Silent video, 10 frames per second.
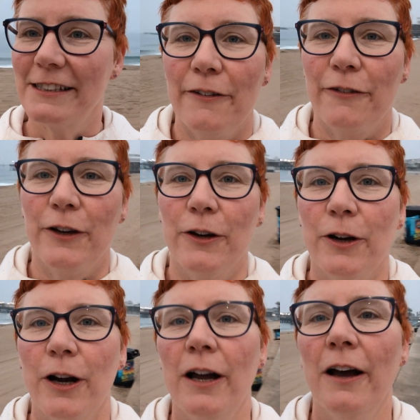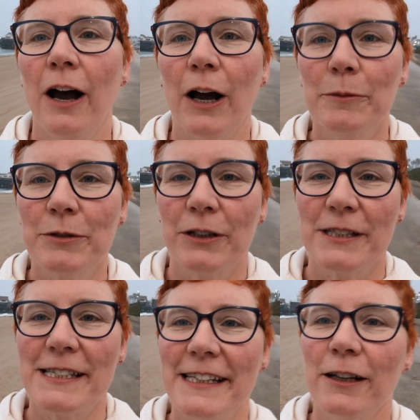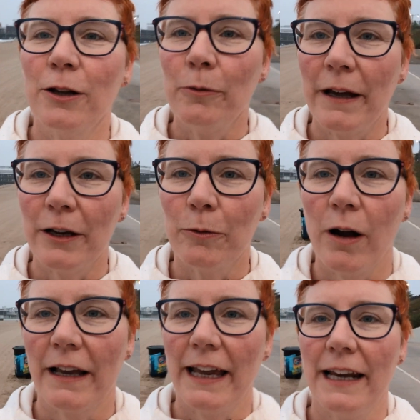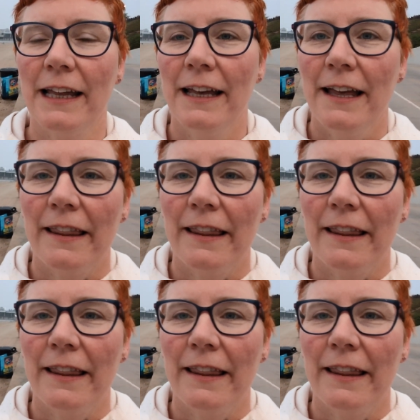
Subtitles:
If your arms are still while you're walking,